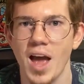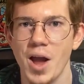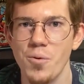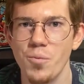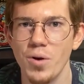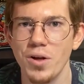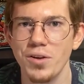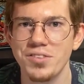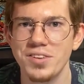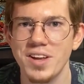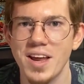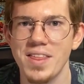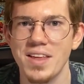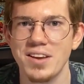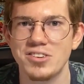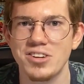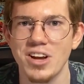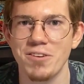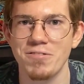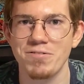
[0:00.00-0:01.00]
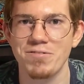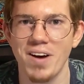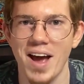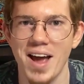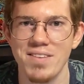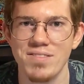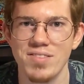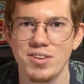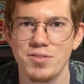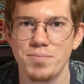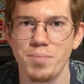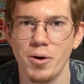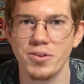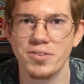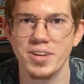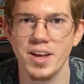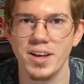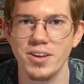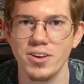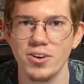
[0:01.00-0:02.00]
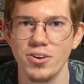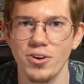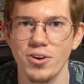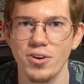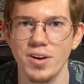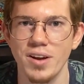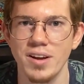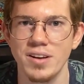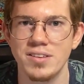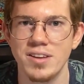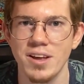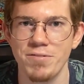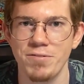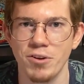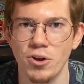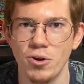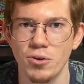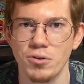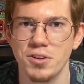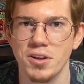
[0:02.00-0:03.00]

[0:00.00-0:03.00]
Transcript: I will say that Gen 5 is particularly difficult